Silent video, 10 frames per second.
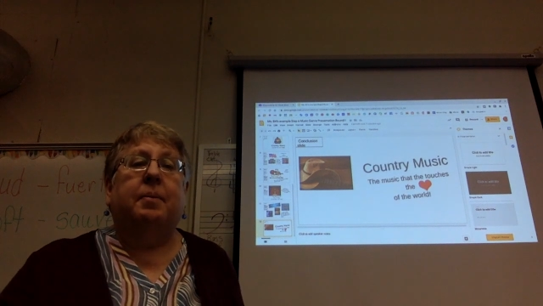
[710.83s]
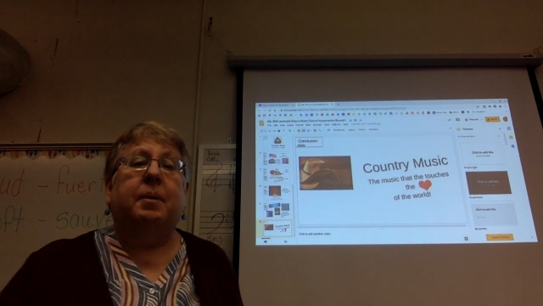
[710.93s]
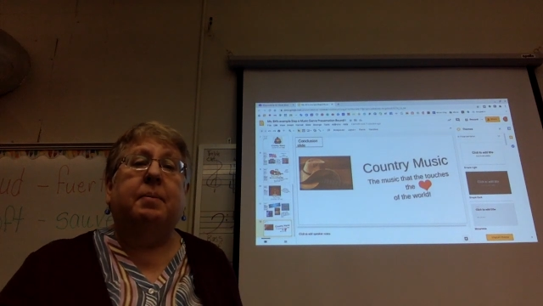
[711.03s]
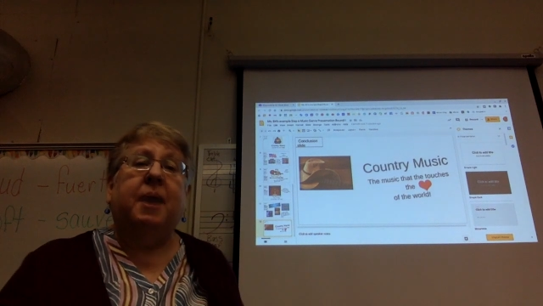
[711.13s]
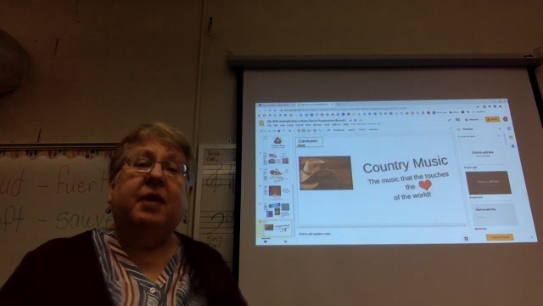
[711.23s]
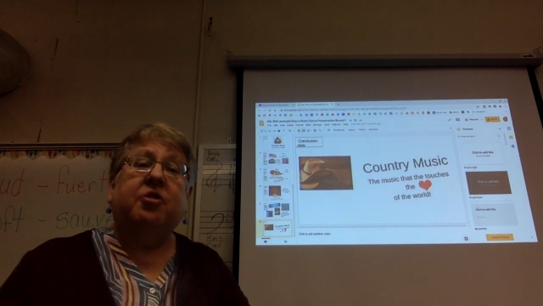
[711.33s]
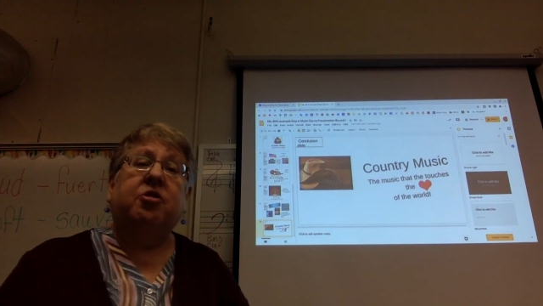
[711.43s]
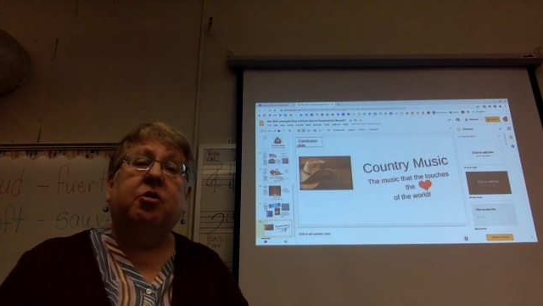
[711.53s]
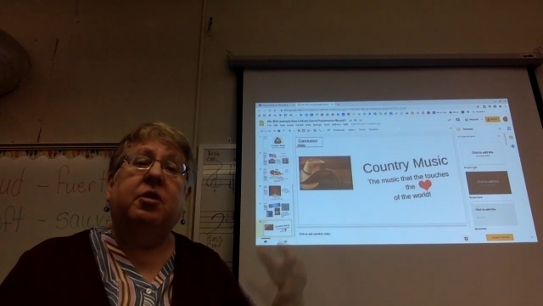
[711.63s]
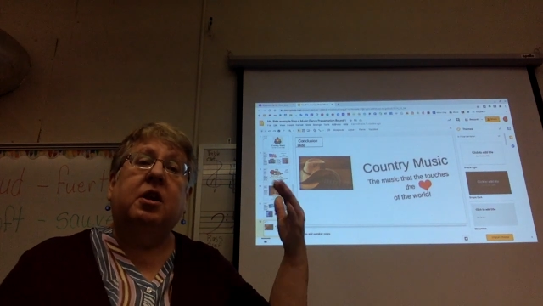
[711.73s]
but make
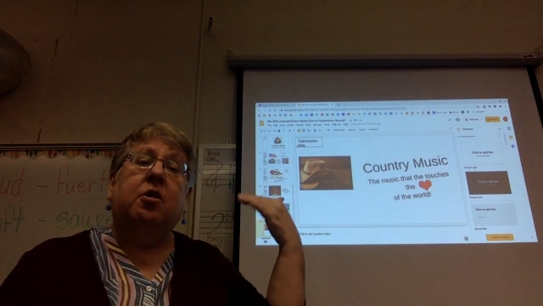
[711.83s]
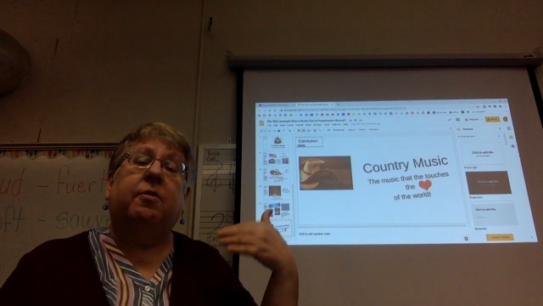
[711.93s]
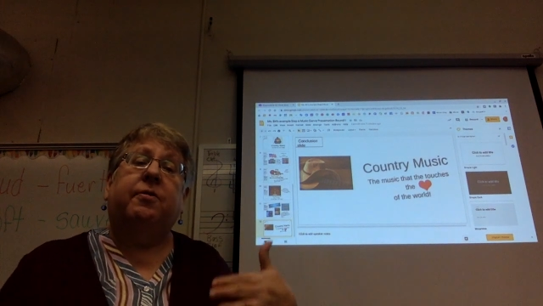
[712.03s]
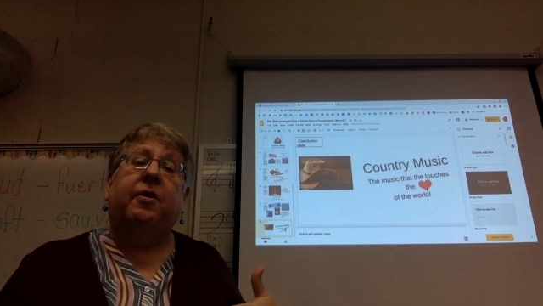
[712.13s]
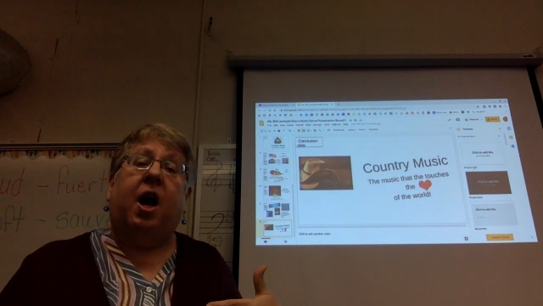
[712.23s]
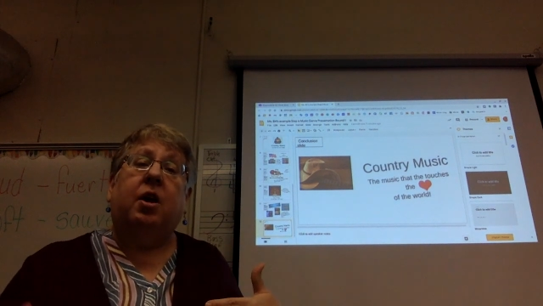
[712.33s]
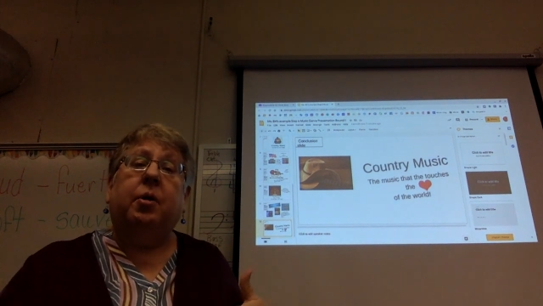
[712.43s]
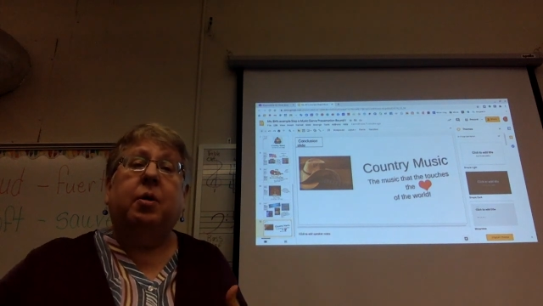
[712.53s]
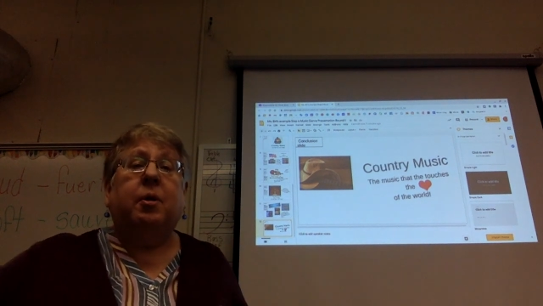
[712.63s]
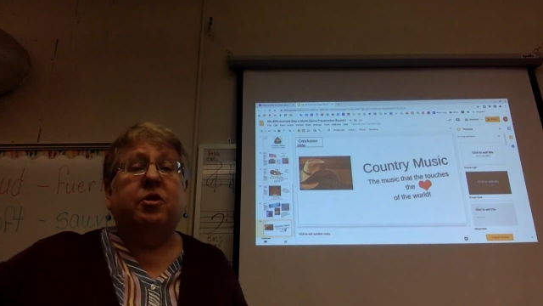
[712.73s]
sure that you're
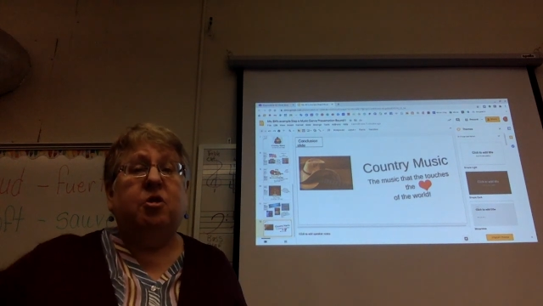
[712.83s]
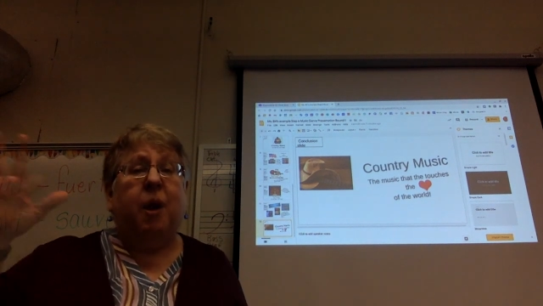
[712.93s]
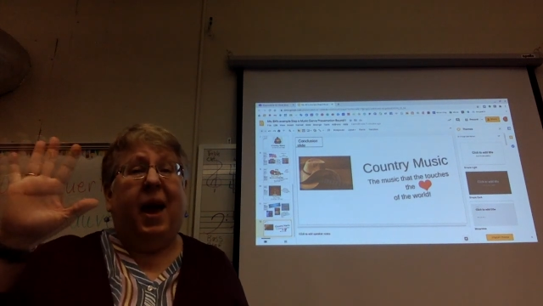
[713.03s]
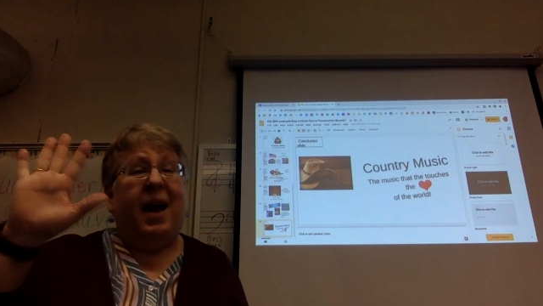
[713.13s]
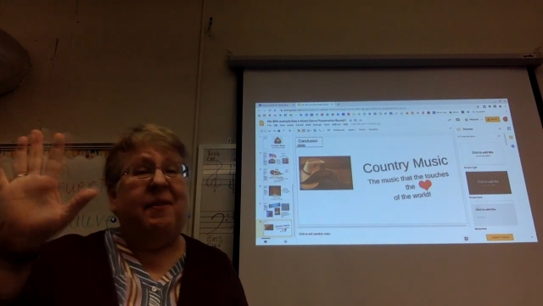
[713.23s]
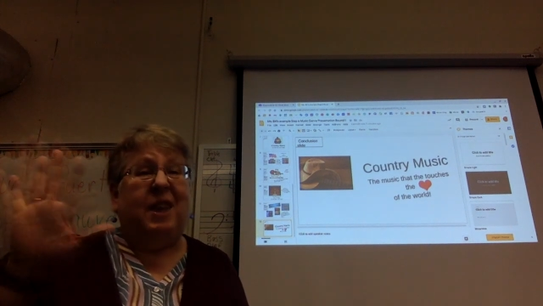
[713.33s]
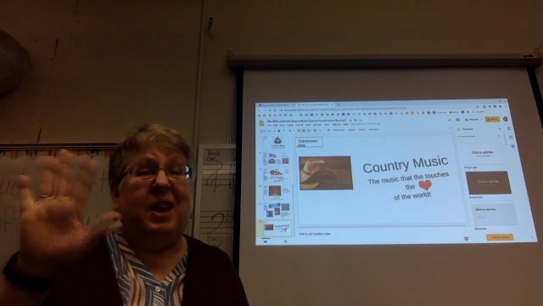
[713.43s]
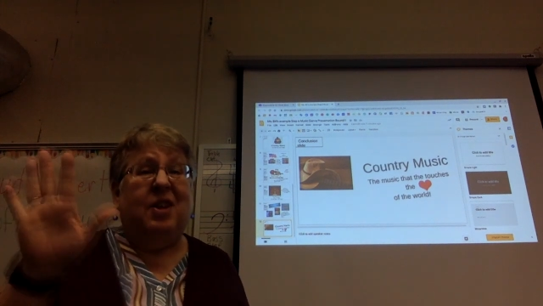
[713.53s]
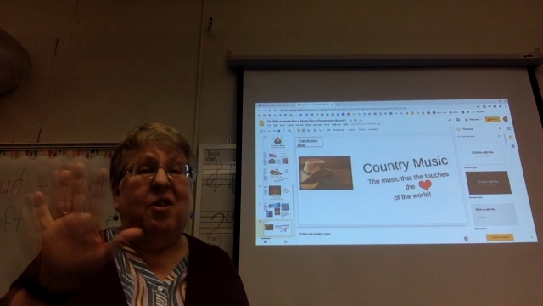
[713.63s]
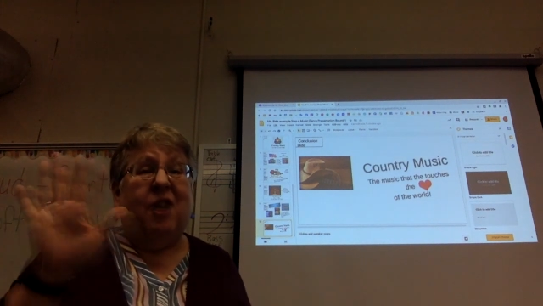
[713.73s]
following what you have
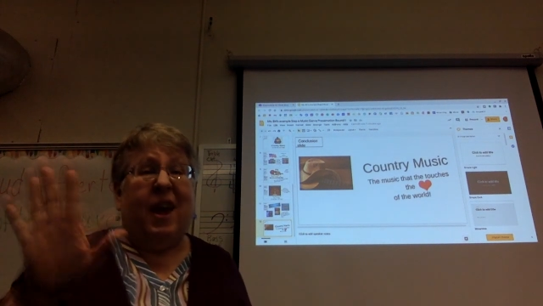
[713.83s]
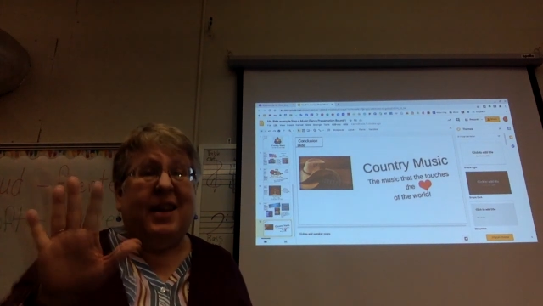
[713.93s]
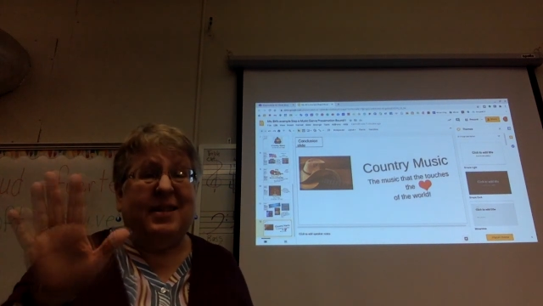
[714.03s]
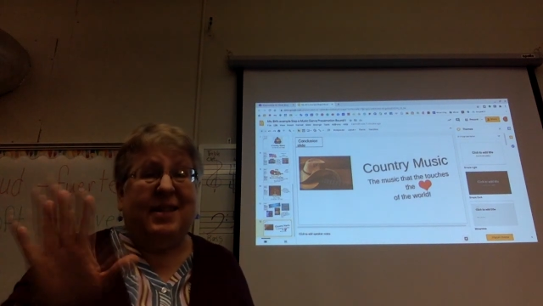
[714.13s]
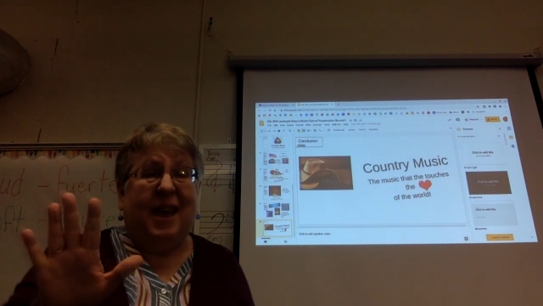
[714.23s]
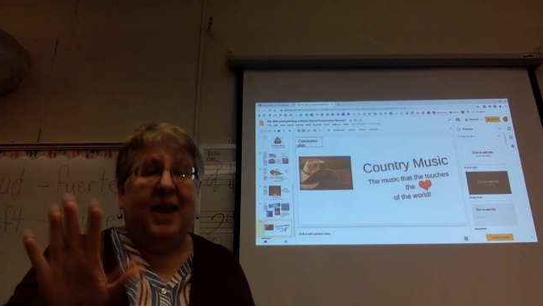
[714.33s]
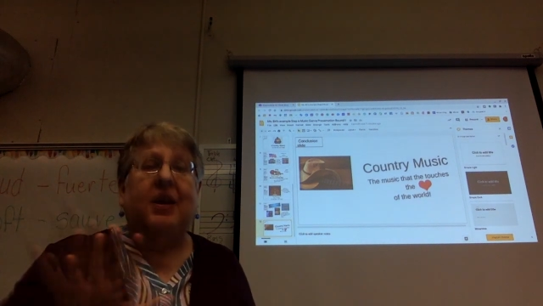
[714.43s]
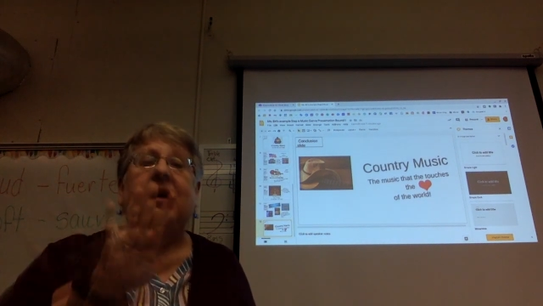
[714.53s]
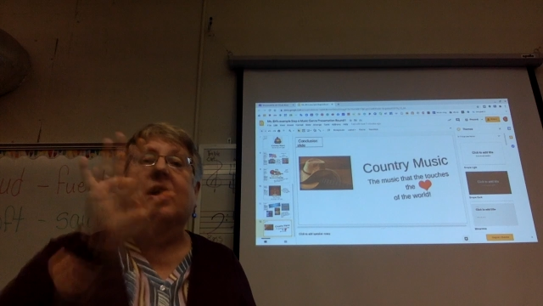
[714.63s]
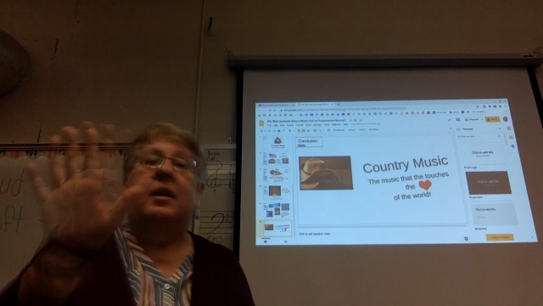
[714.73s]
in your
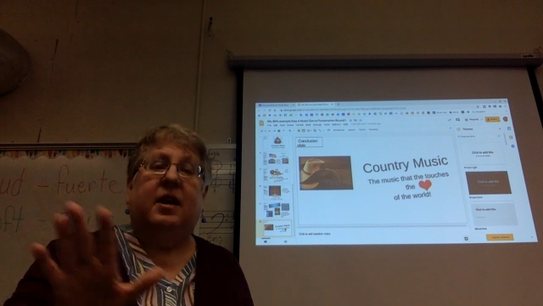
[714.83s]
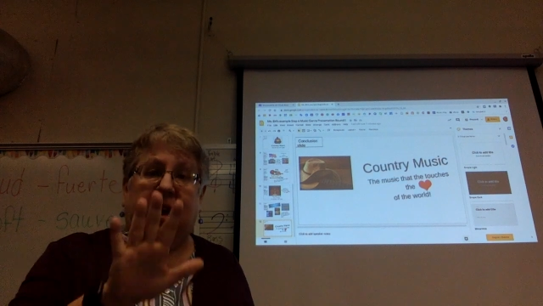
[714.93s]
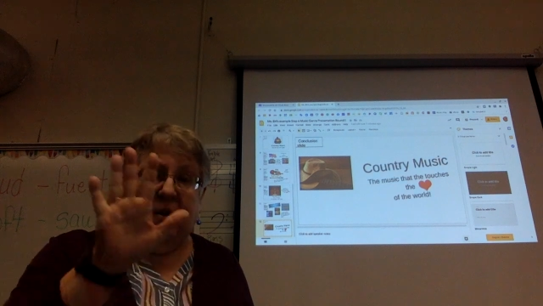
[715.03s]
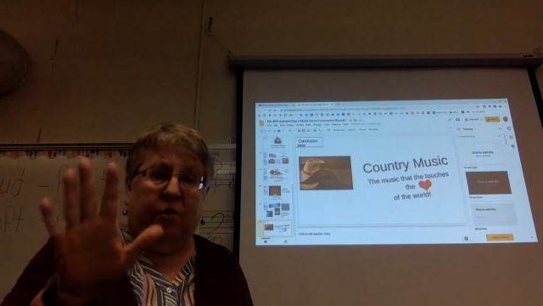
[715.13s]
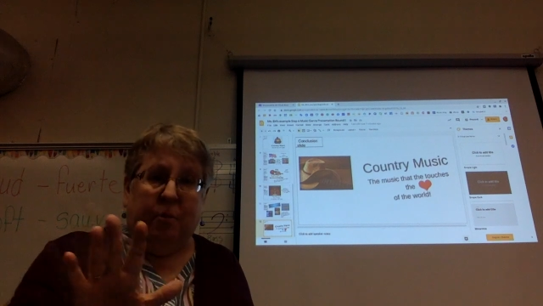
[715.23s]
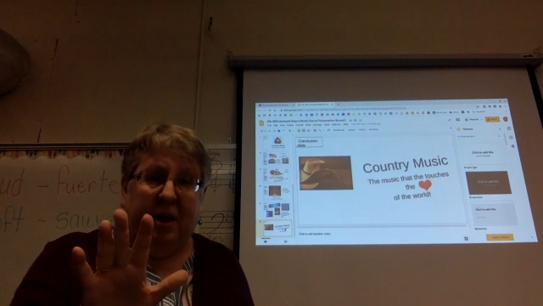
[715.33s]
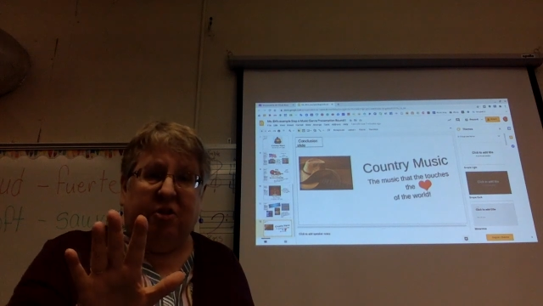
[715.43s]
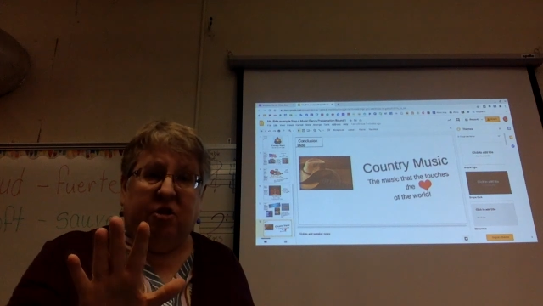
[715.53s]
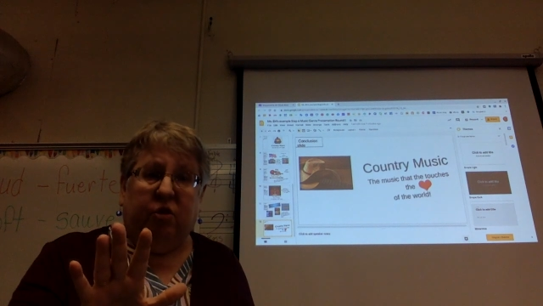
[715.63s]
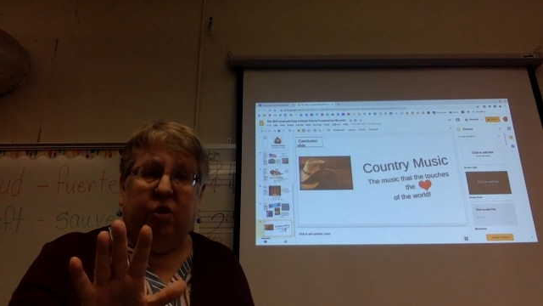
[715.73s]
essay, the
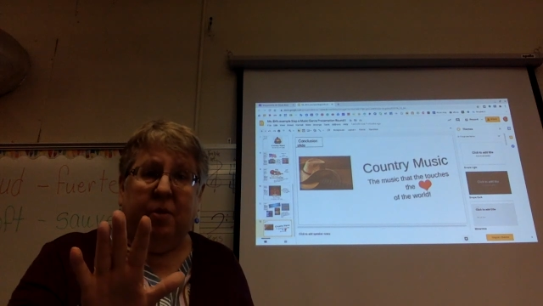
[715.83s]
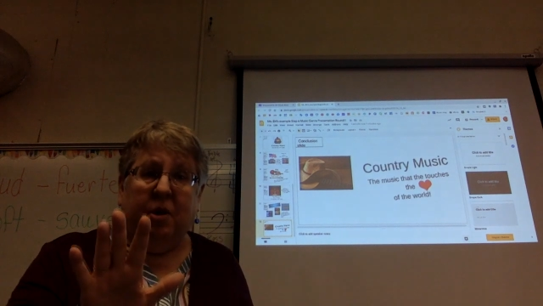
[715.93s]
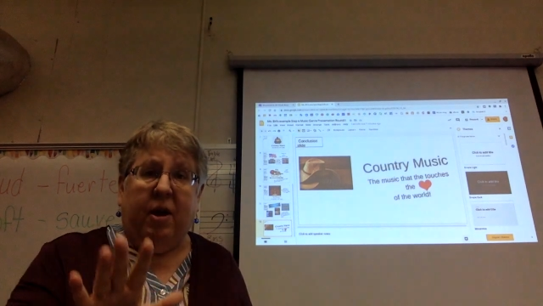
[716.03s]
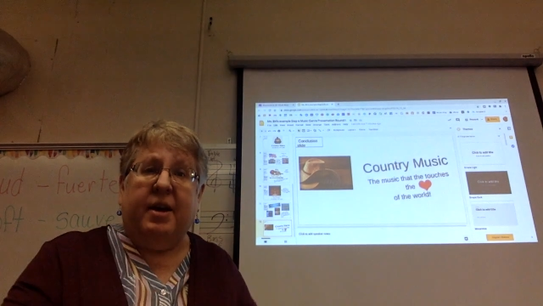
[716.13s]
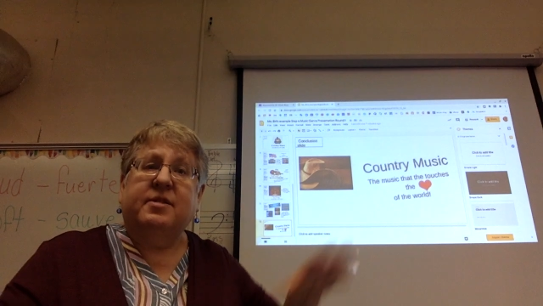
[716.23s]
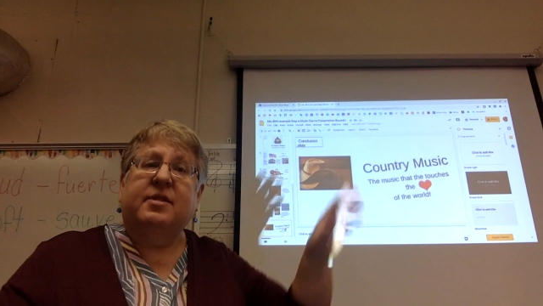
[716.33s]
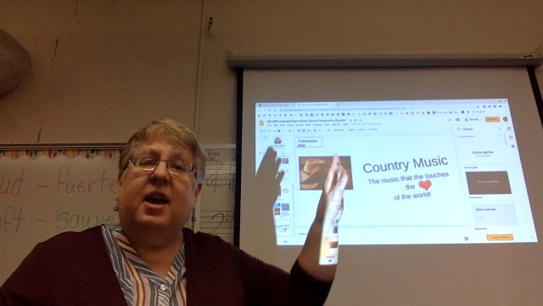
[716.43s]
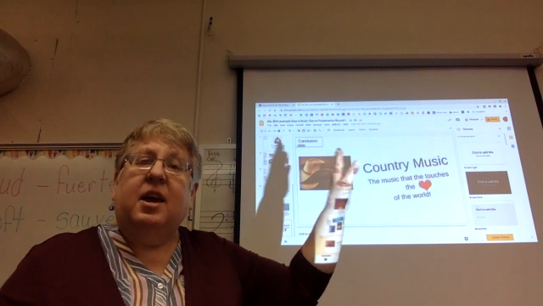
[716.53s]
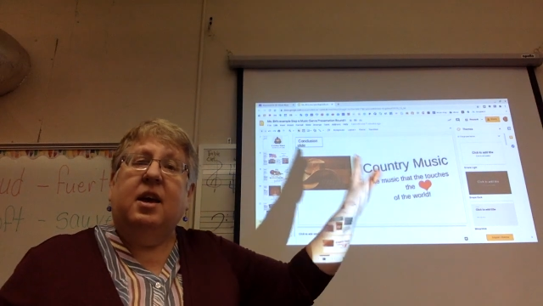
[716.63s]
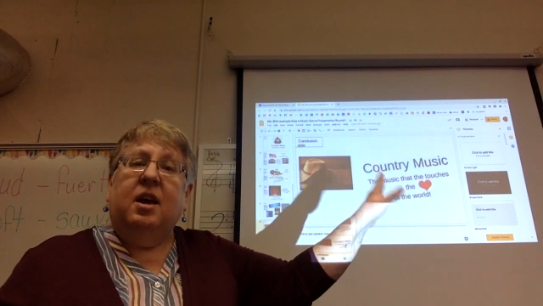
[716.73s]
information from your essay,